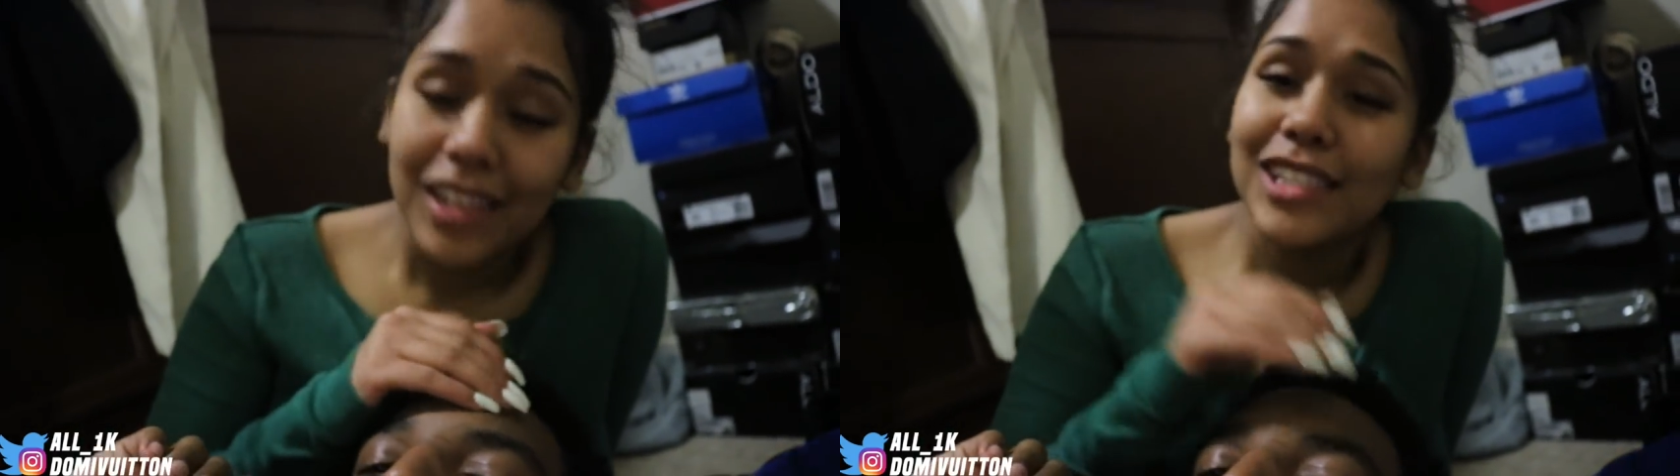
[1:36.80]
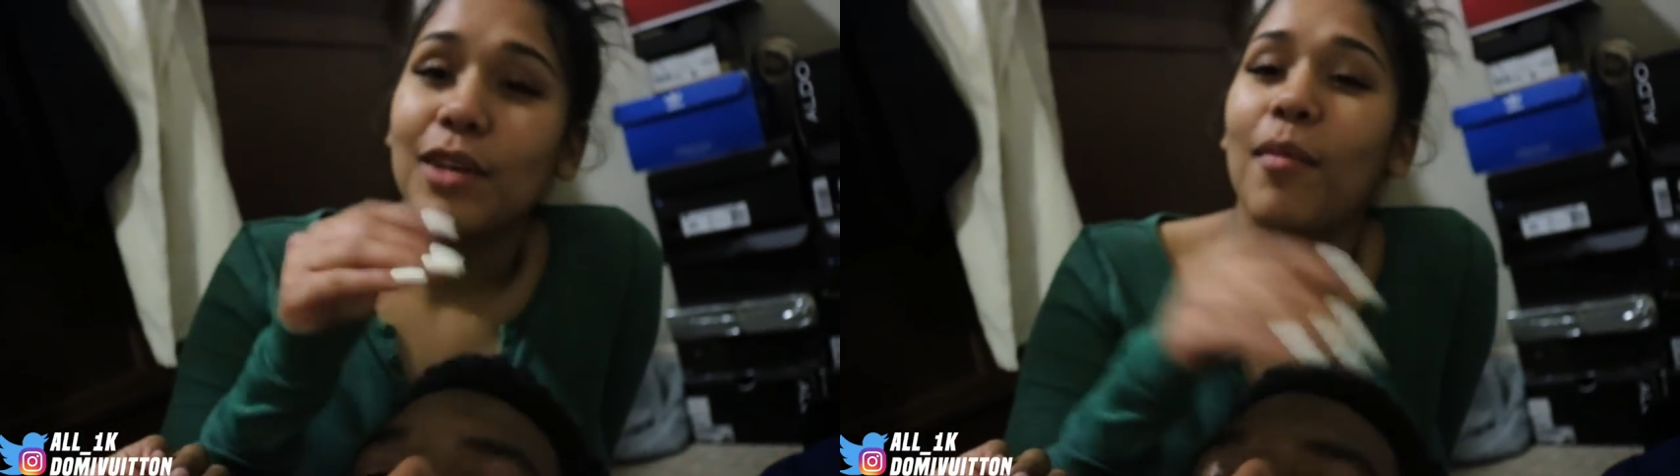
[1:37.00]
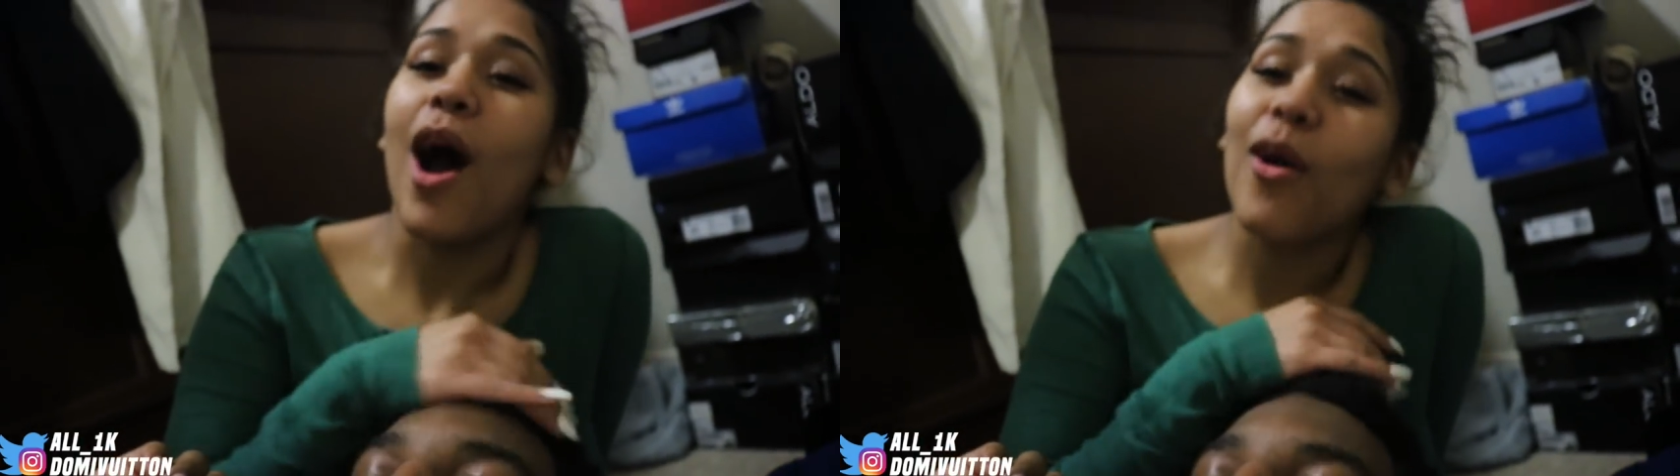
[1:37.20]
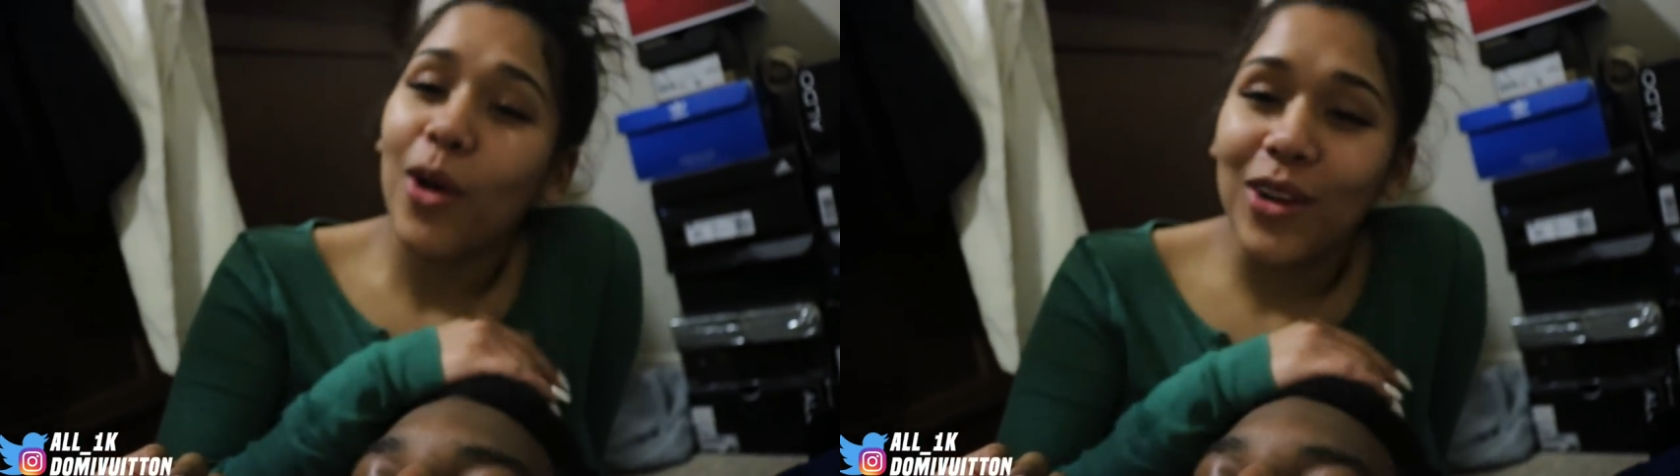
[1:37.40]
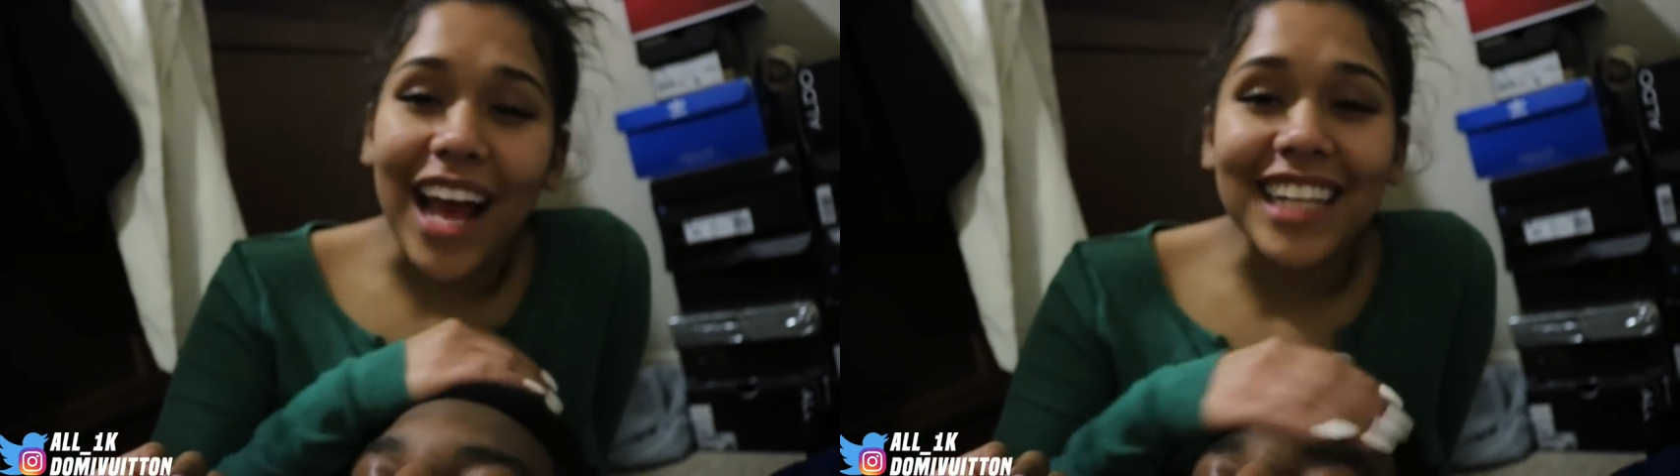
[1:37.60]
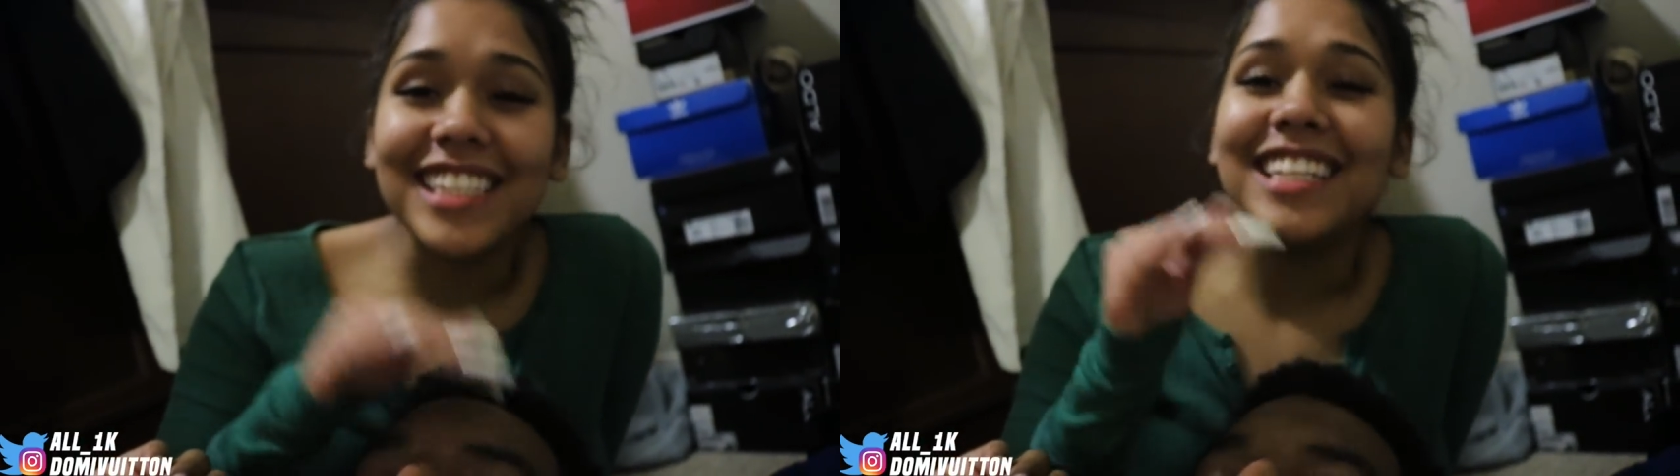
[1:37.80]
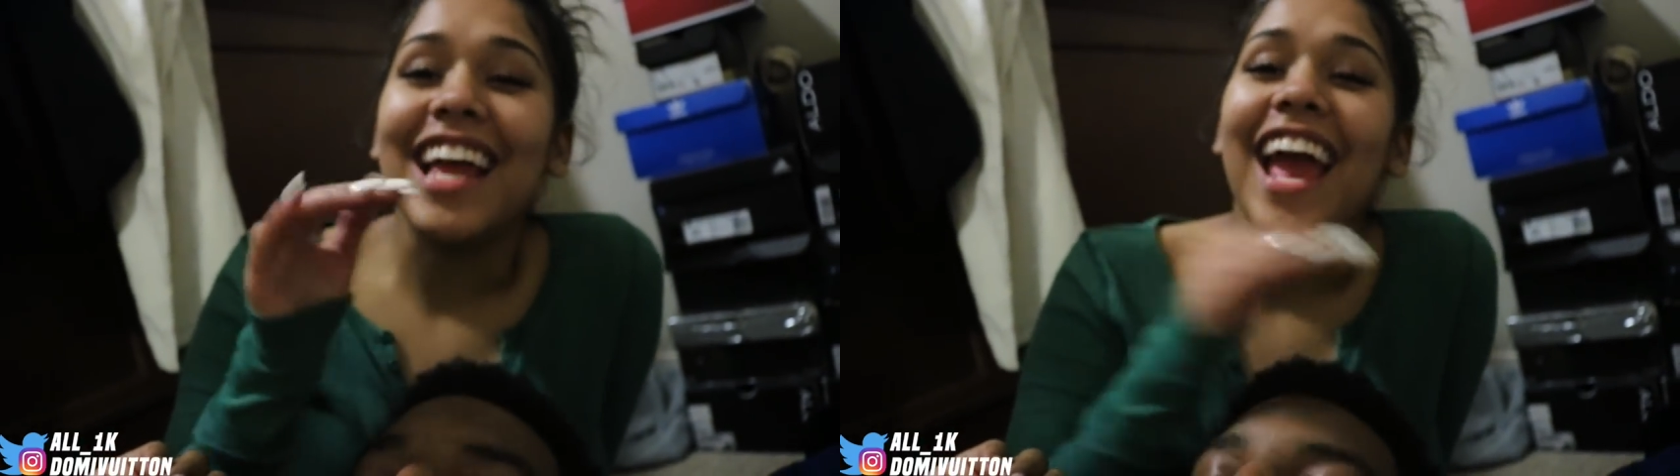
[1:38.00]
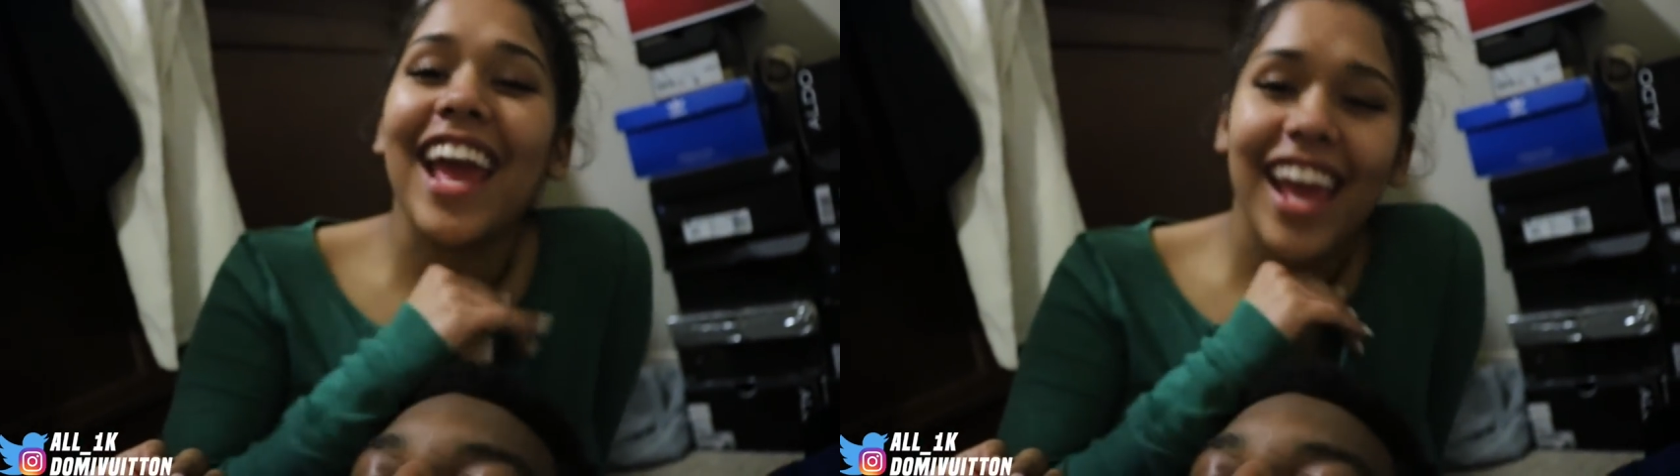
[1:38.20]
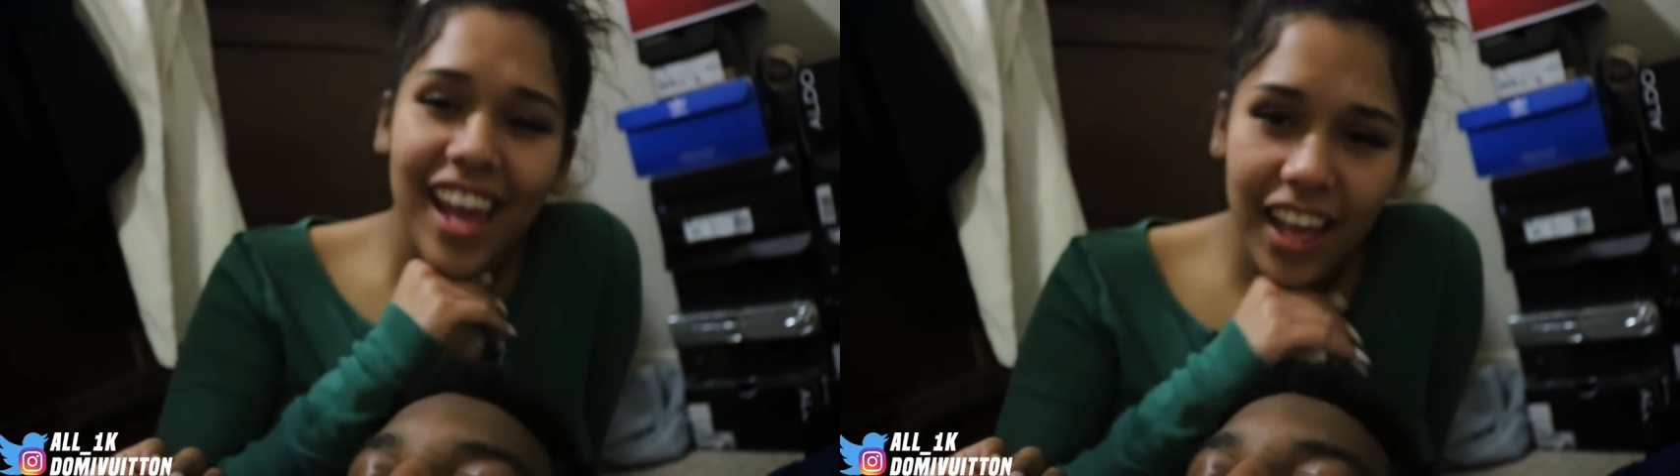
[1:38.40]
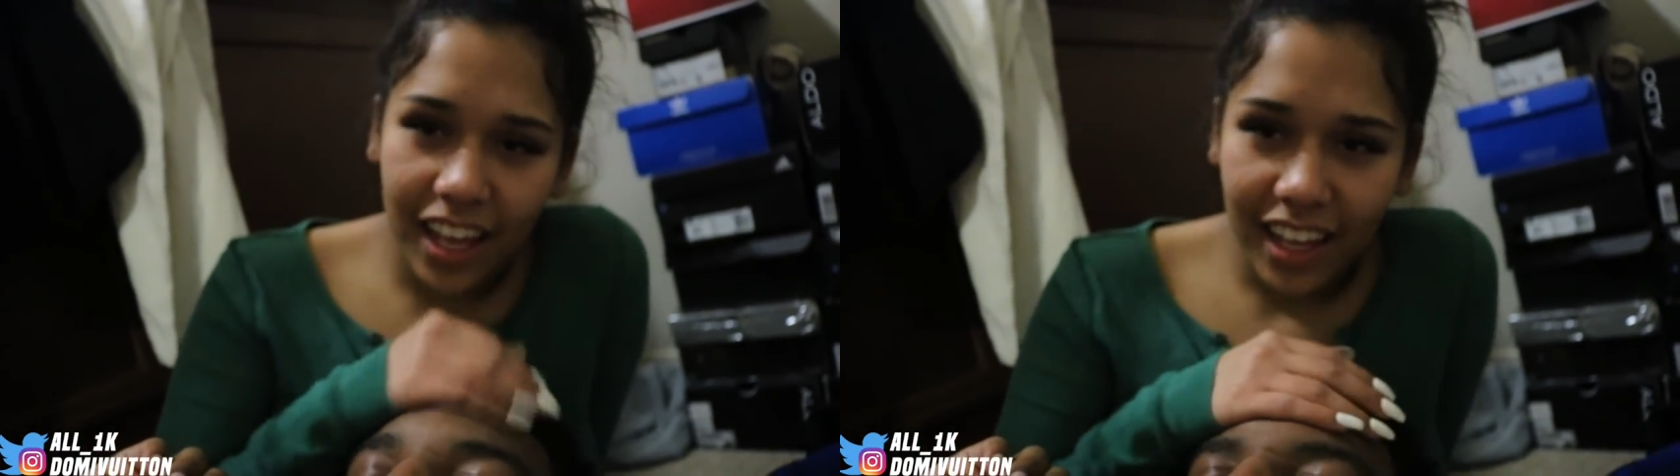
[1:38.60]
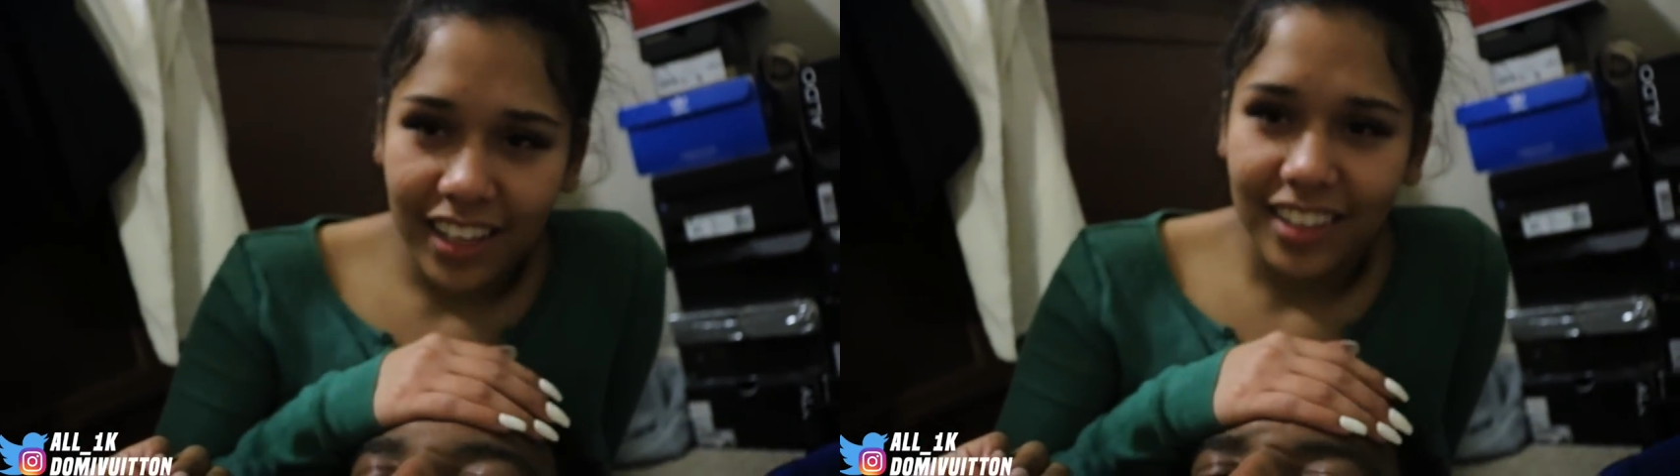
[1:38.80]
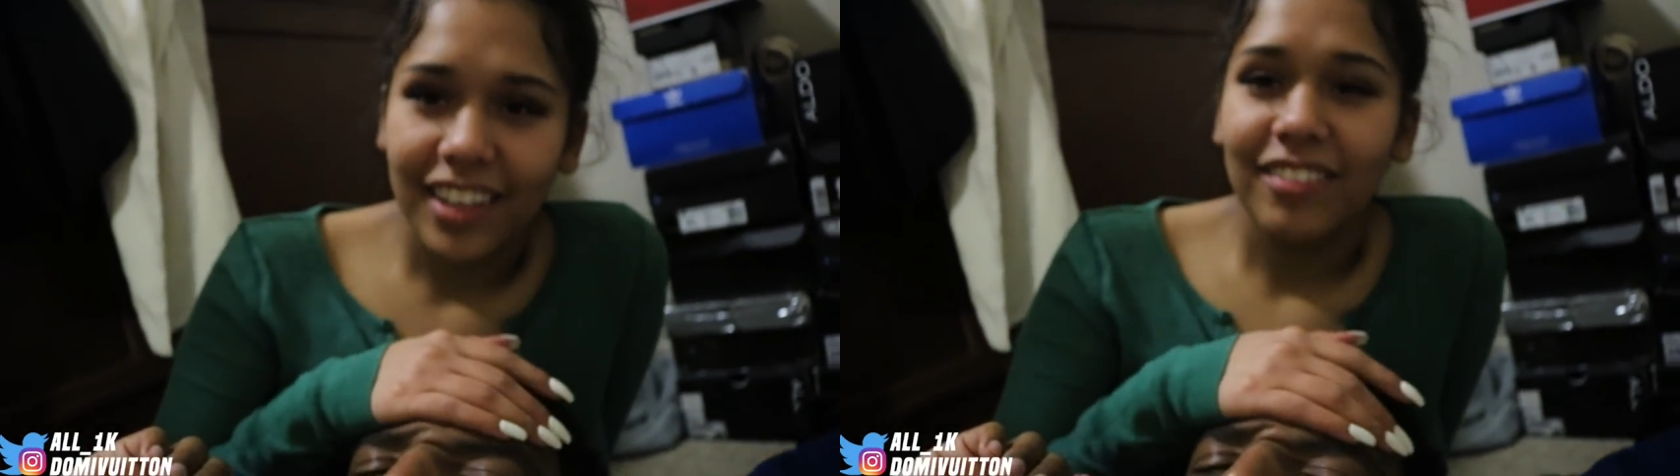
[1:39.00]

Tomorrow, not today. Yeah.